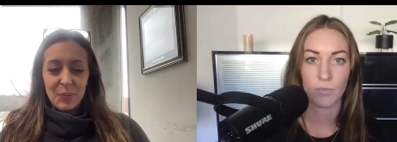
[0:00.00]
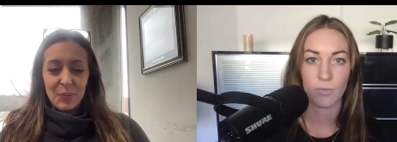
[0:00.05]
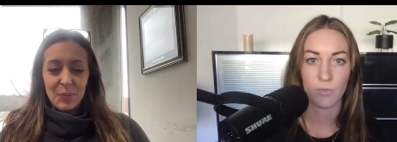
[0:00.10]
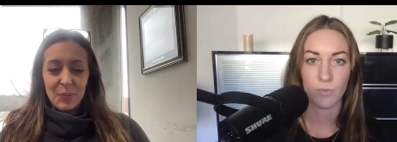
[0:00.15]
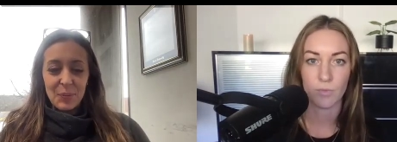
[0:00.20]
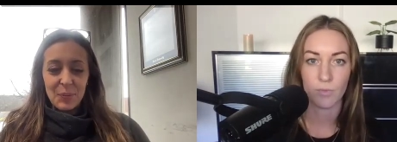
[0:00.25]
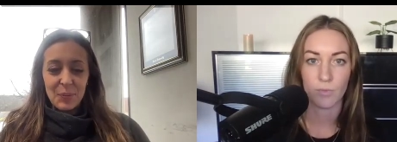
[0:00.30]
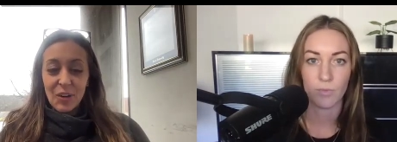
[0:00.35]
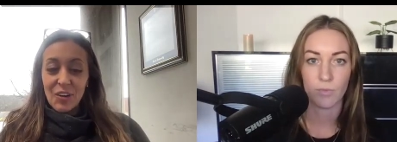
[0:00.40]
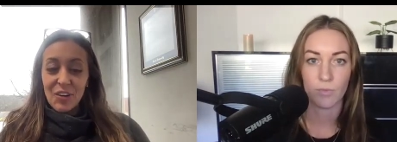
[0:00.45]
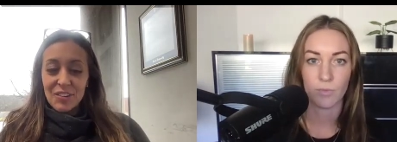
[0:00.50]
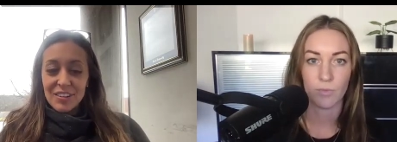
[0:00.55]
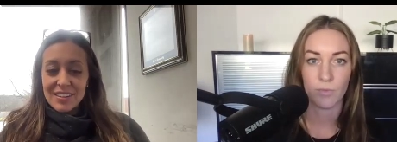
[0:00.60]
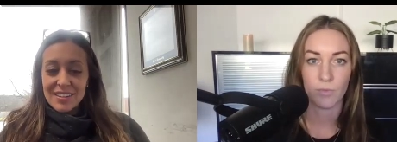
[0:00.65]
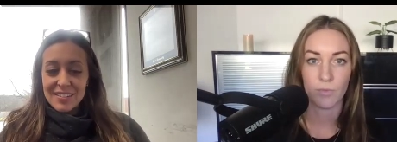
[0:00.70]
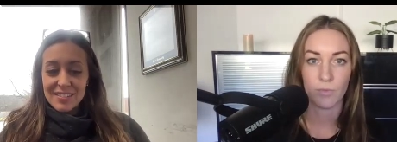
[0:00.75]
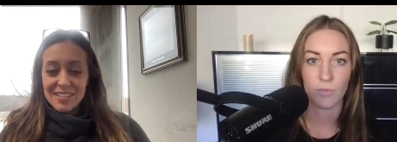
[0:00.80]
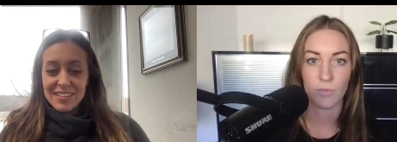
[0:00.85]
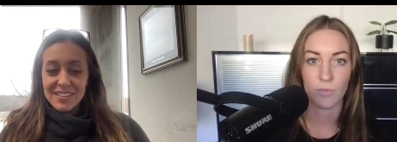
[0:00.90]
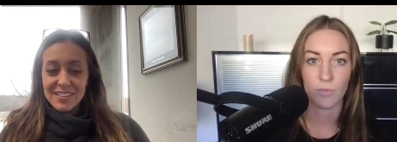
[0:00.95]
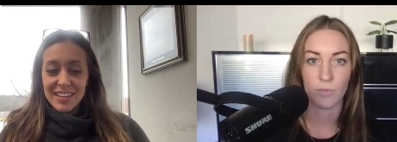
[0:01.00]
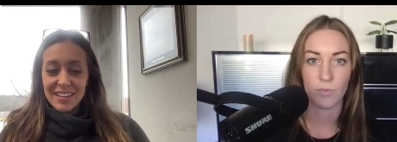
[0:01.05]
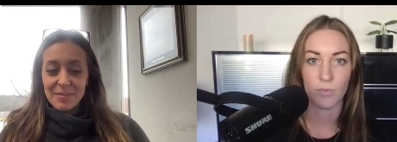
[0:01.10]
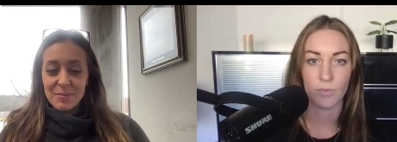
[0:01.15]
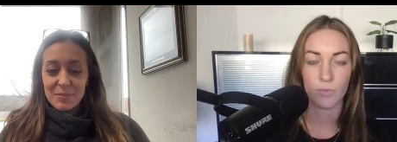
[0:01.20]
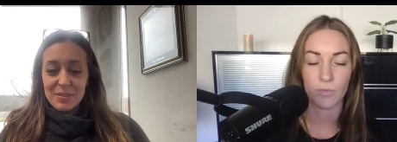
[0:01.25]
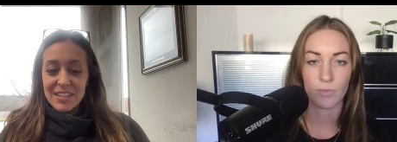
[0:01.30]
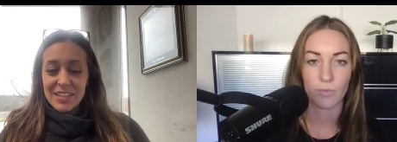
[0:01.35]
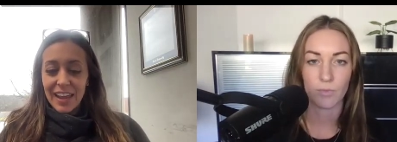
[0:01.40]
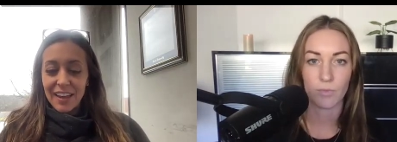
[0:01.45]
Speaker 1: We don't
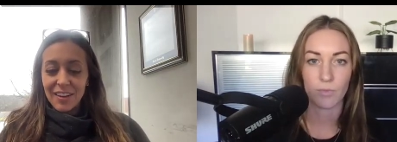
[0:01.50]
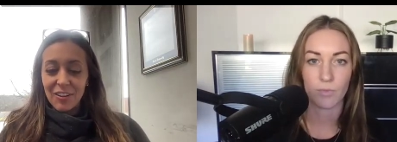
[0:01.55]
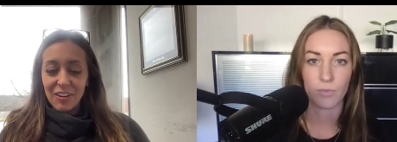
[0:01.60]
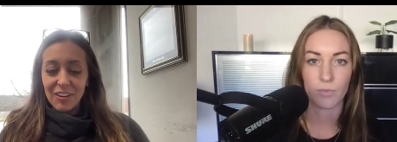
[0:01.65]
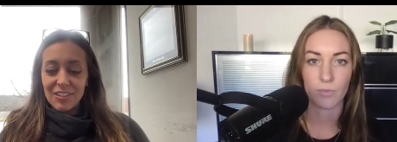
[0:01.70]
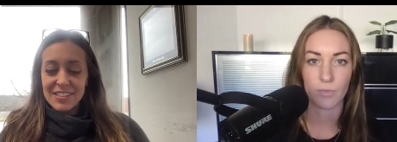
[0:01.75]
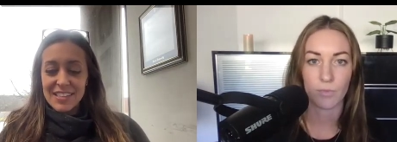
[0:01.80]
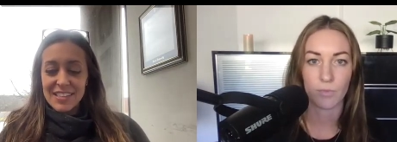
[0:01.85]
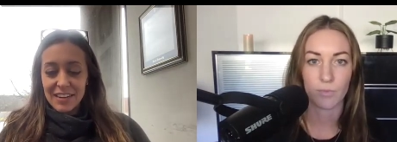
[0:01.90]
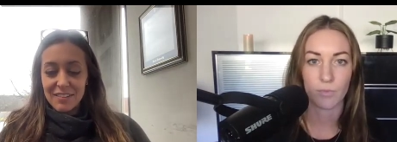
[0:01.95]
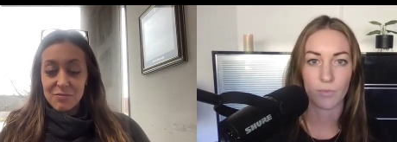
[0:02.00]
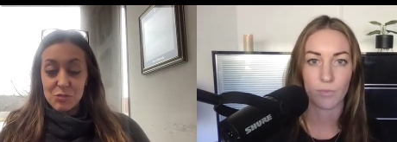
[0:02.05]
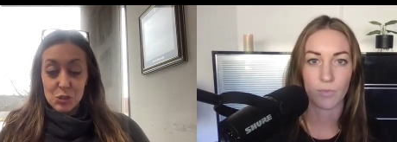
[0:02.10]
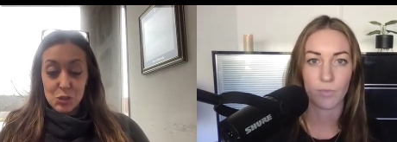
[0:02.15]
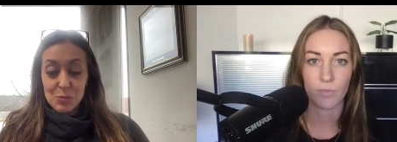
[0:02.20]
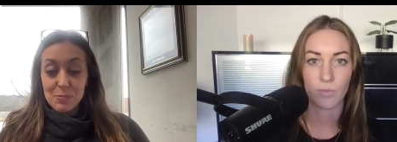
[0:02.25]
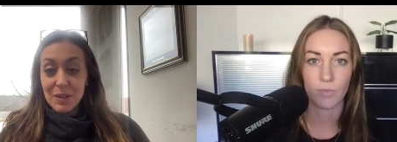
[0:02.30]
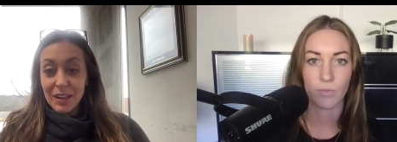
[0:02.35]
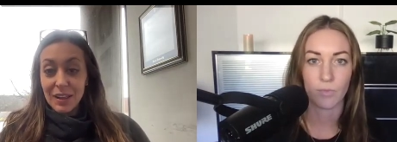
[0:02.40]
take girls out of gym